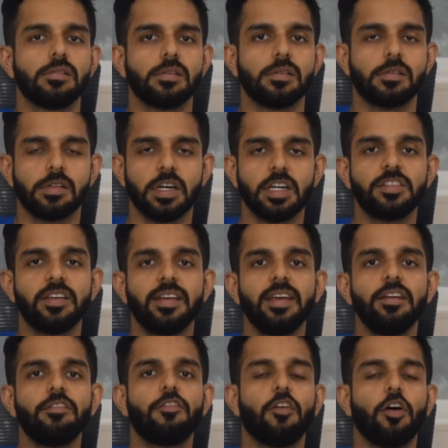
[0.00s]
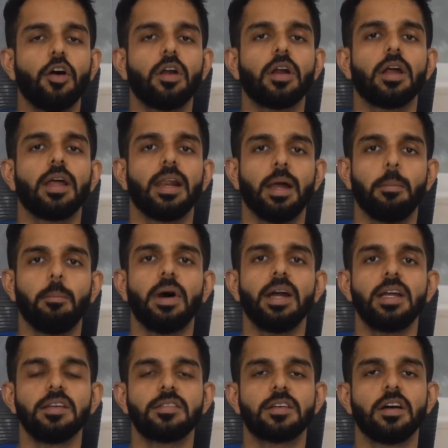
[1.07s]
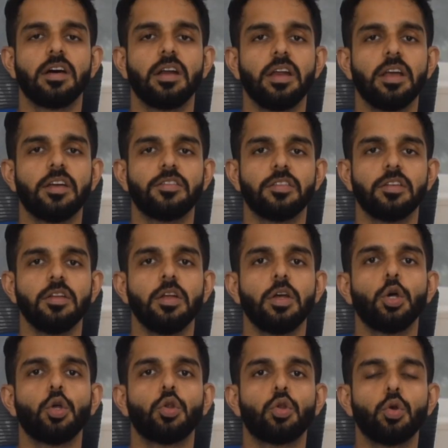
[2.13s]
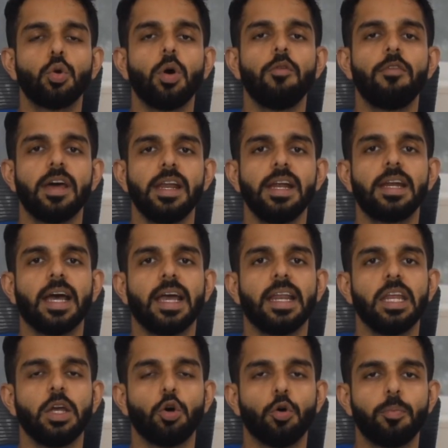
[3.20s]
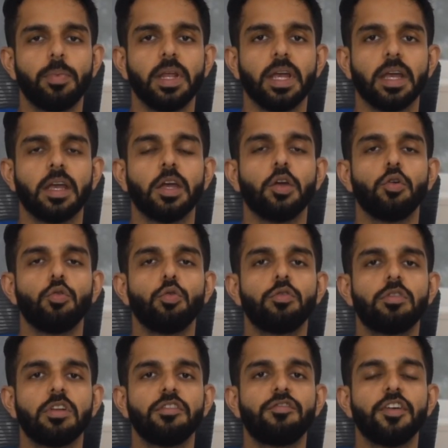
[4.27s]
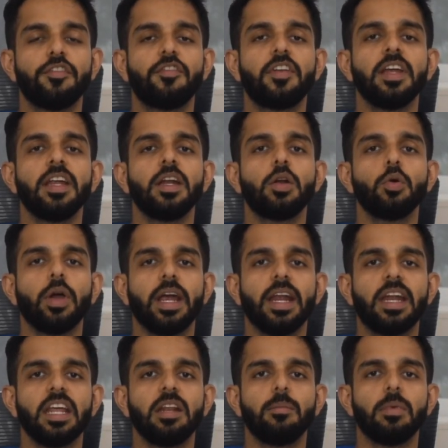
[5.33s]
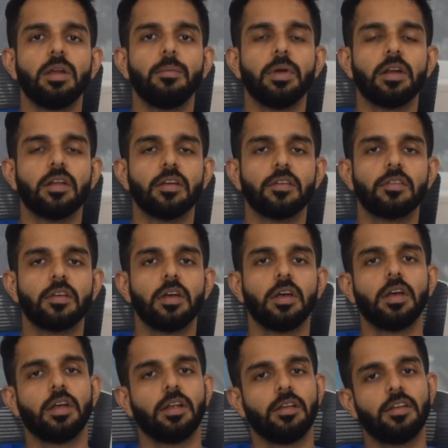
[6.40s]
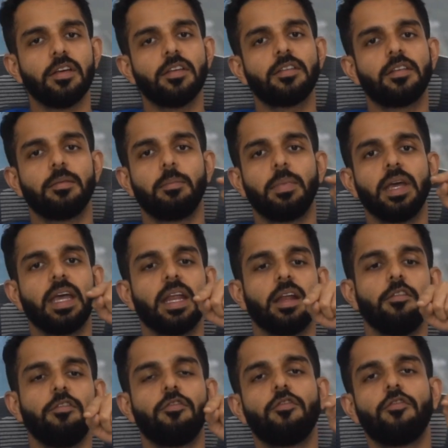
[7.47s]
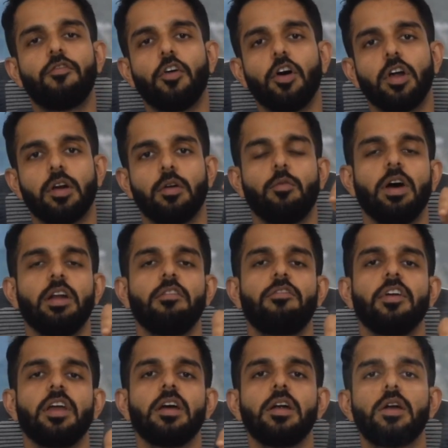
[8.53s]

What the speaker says: surgery for lumbar disc herniation through a very tiny opening, usually 15 to 18 millimeters, just big enough for one finger